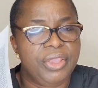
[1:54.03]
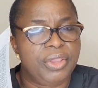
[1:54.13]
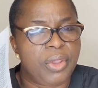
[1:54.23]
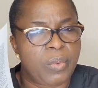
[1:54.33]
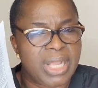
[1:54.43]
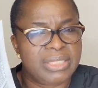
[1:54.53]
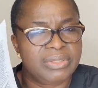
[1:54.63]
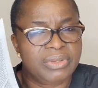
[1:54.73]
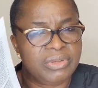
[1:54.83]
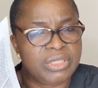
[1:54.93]
You want
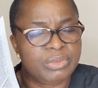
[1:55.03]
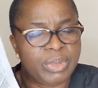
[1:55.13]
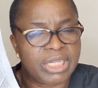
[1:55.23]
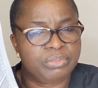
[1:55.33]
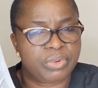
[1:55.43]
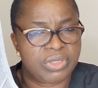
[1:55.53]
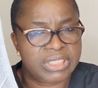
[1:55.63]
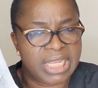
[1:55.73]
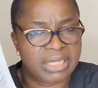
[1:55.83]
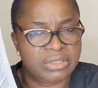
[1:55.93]
to use bed
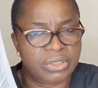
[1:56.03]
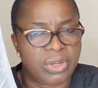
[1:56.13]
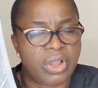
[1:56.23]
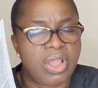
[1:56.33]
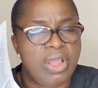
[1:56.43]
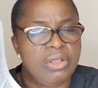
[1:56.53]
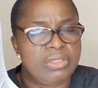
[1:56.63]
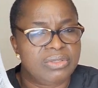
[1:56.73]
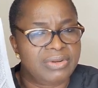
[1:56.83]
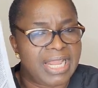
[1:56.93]
protector
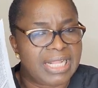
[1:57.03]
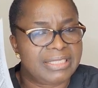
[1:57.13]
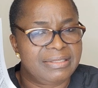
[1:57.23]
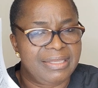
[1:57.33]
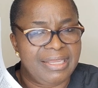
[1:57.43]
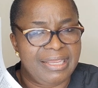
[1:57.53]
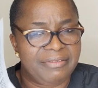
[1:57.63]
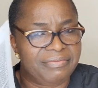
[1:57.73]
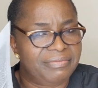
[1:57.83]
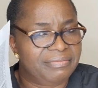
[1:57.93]
so that
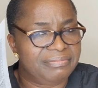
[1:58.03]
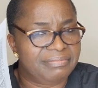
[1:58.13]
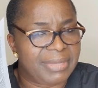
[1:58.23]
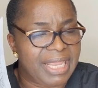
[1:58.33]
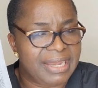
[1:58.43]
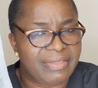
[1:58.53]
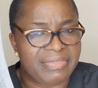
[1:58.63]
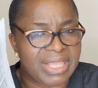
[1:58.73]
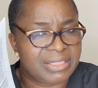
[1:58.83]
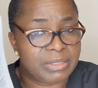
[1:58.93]
if
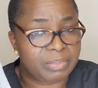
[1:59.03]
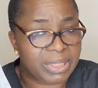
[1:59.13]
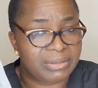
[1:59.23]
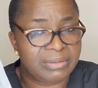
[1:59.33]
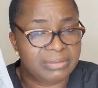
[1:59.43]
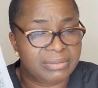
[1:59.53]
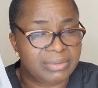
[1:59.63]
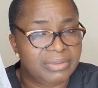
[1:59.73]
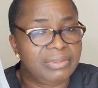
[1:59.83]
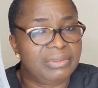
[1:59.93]
anything spill,
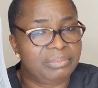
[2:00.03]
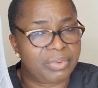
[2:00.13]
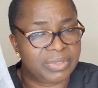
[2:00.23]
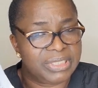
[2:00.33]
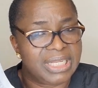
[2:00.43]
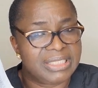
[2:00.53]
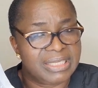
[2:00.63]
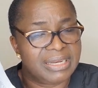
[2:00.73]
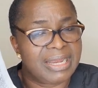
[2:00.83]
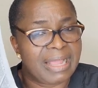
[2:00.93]
you
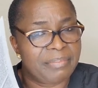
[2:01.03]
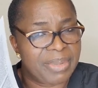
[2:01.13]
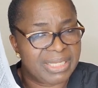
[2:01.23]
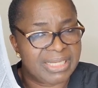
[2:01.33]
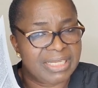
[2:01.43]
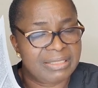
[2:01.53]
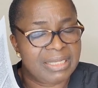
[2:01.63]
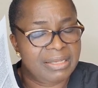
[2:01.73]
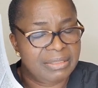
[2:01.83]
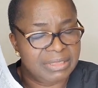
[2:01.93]
protecting that patient
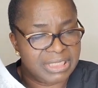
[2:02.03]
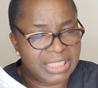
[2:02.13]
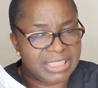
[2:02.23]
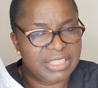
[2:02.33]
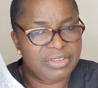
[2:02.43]
sheet.